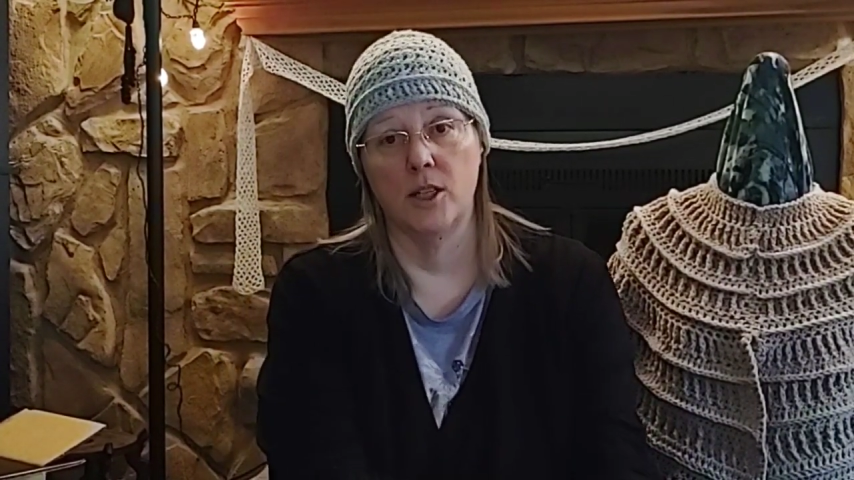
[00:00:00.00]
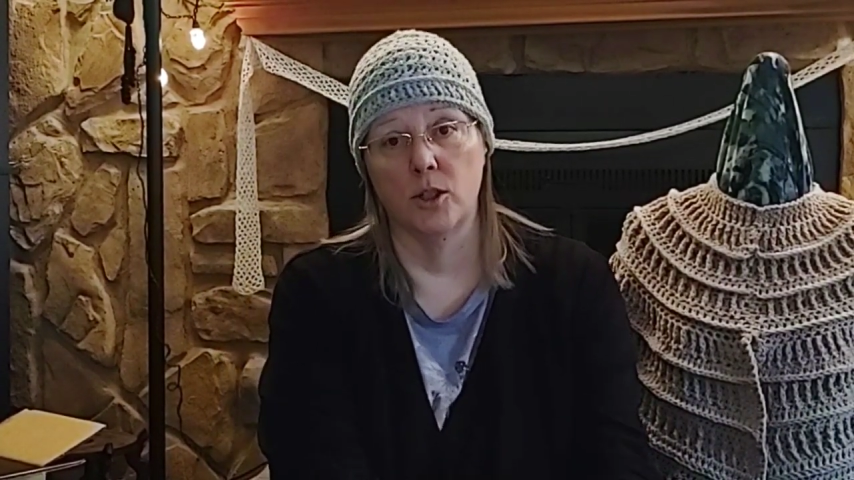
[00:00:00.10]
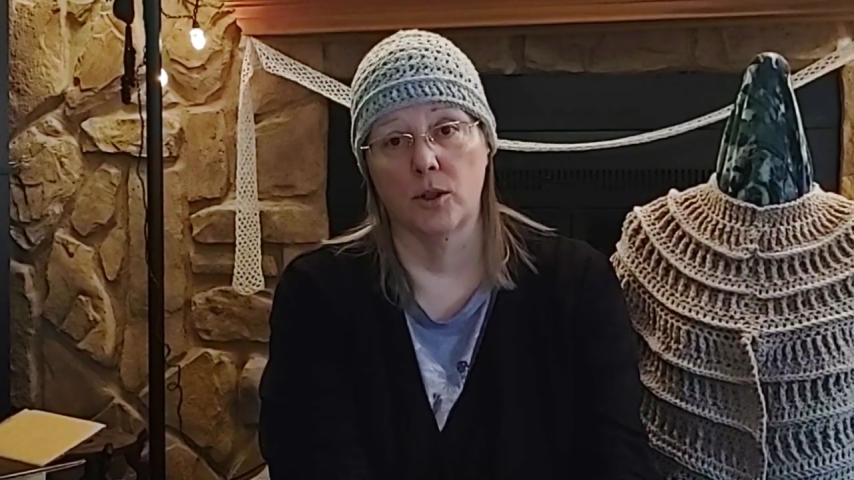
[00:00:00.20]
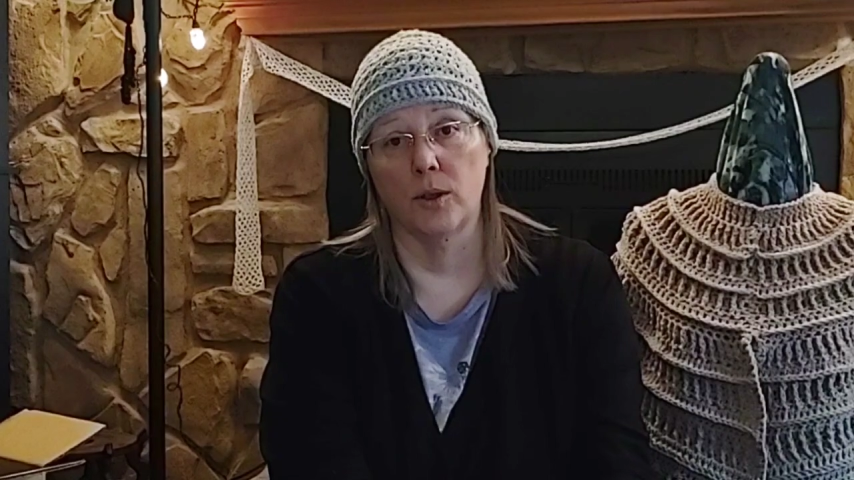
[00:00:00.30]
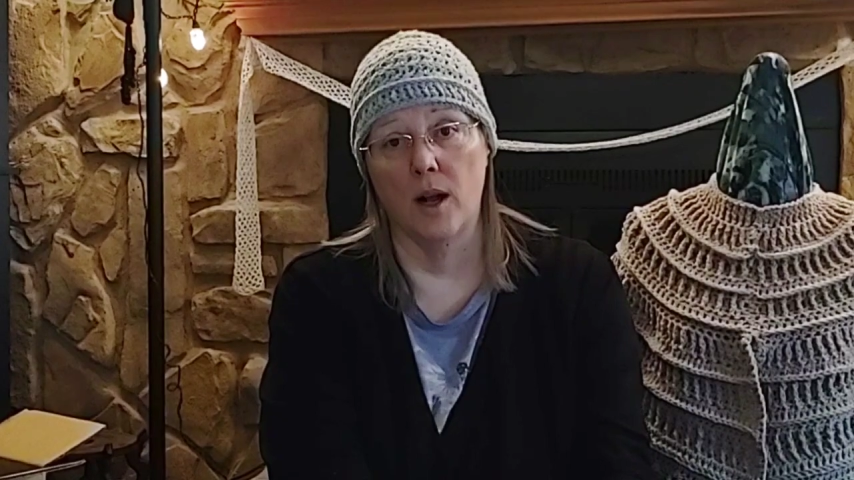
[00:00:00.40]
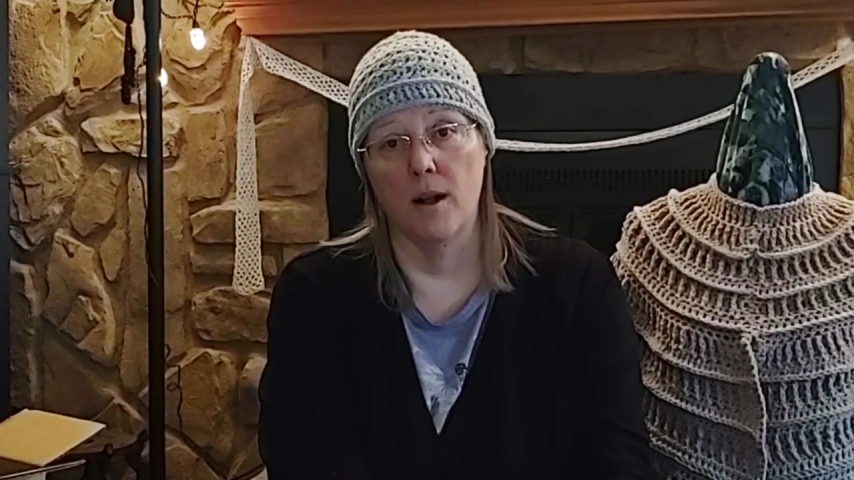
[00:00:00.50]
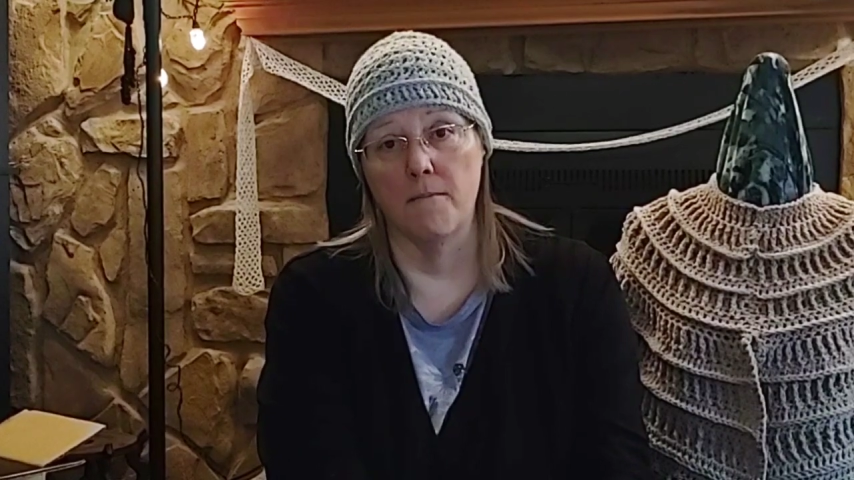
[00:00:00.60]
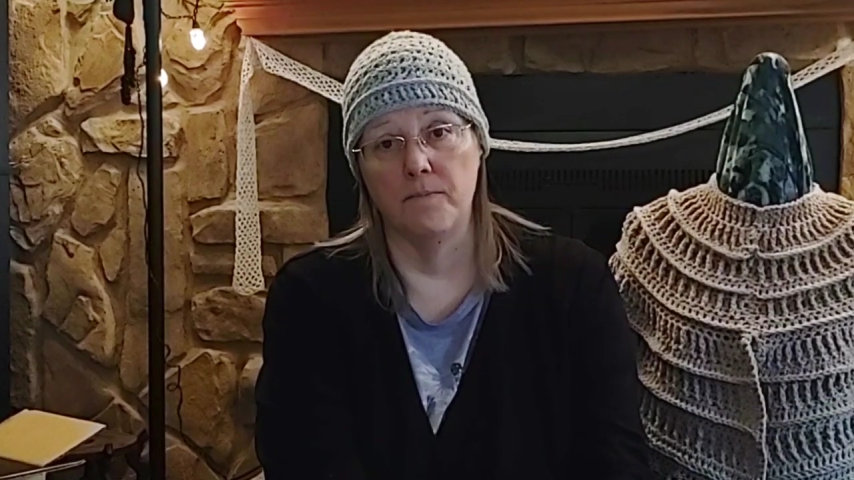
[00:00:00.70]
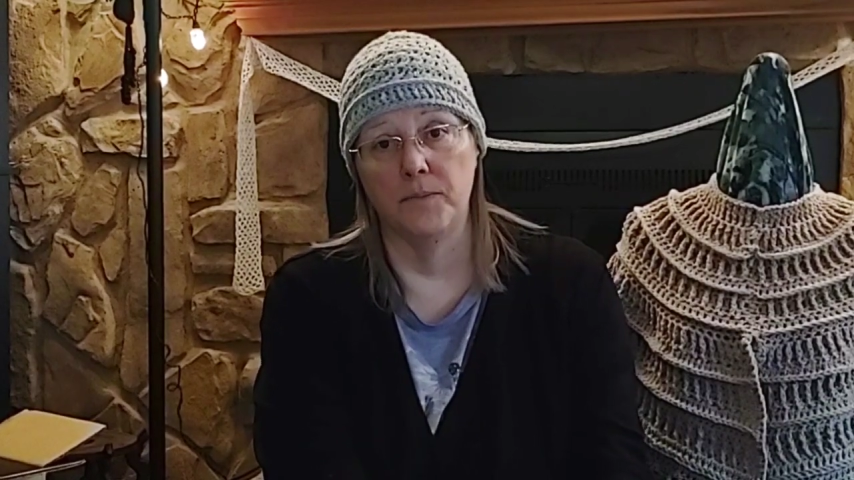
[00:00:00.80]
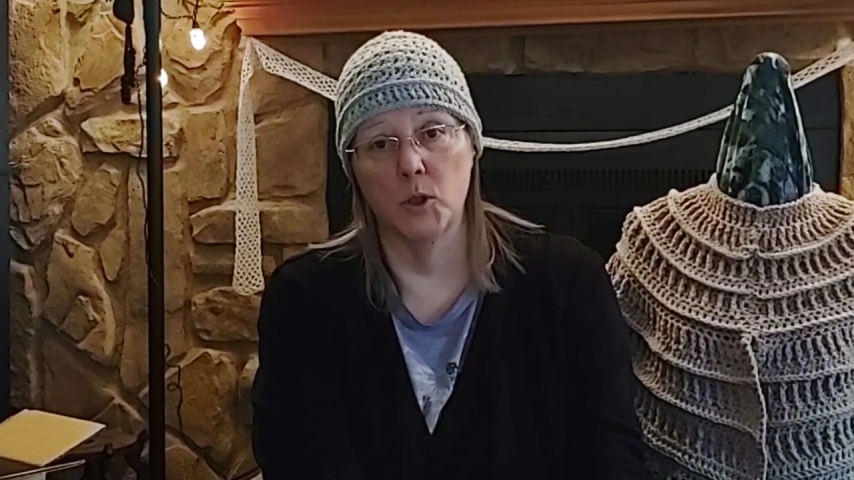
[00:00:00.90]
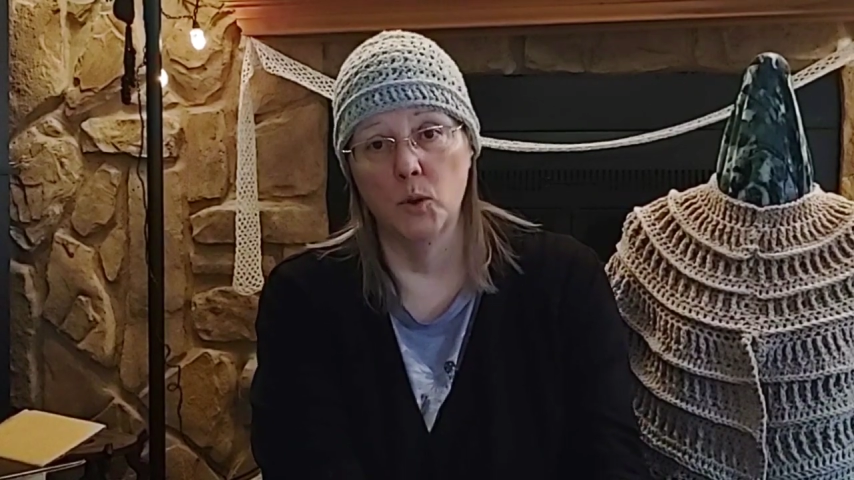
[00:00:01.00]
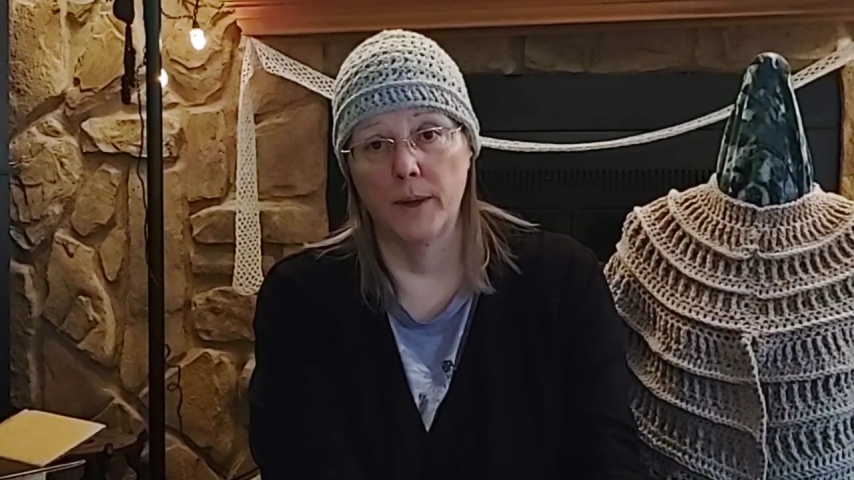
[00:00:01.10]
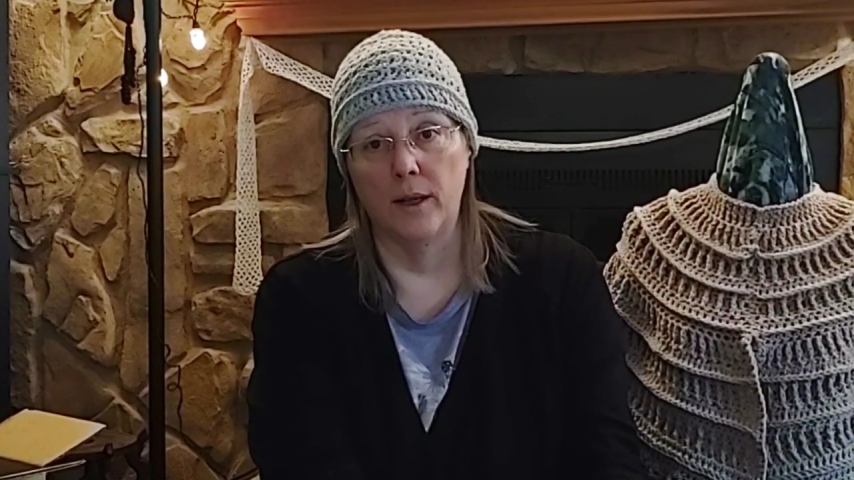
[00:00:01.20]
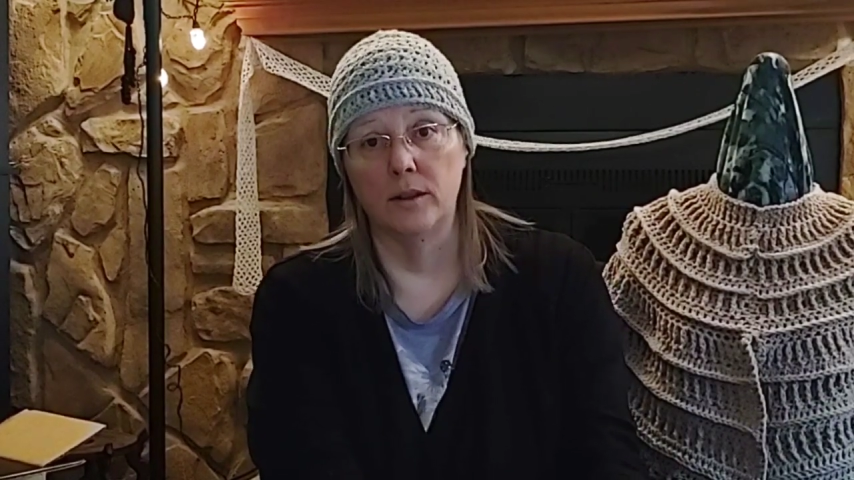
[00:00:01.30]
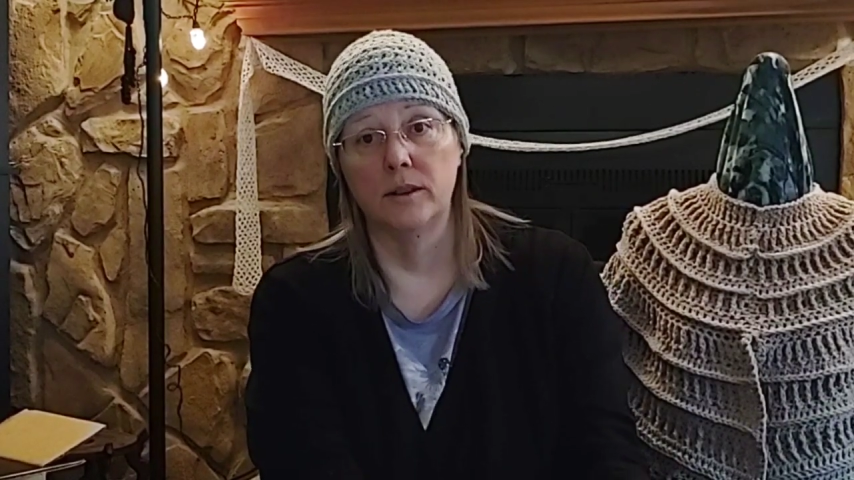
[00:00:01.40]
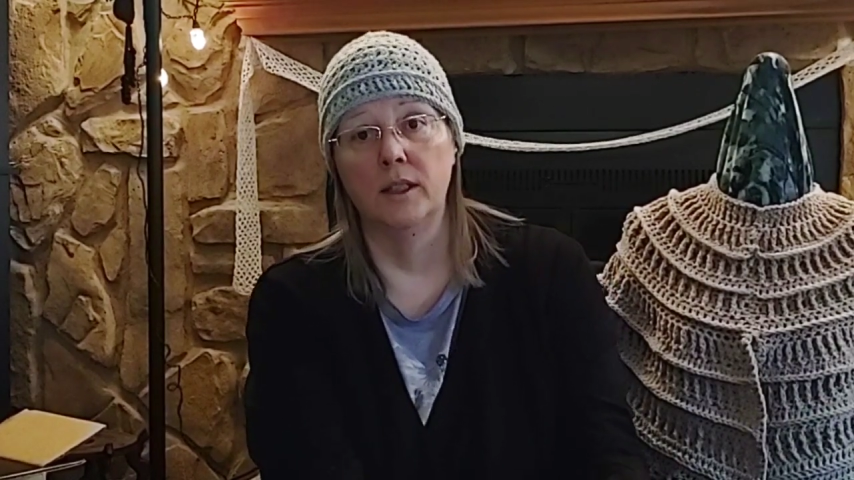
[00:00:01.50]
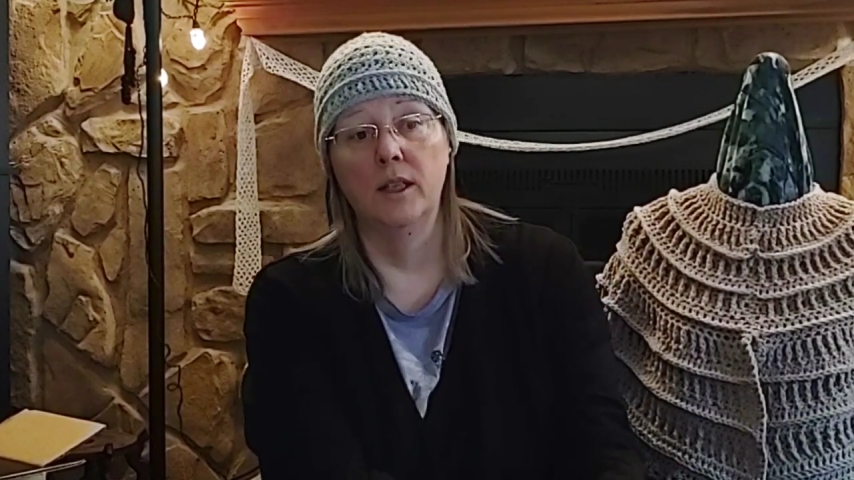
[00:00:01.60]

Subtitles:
your tool belt,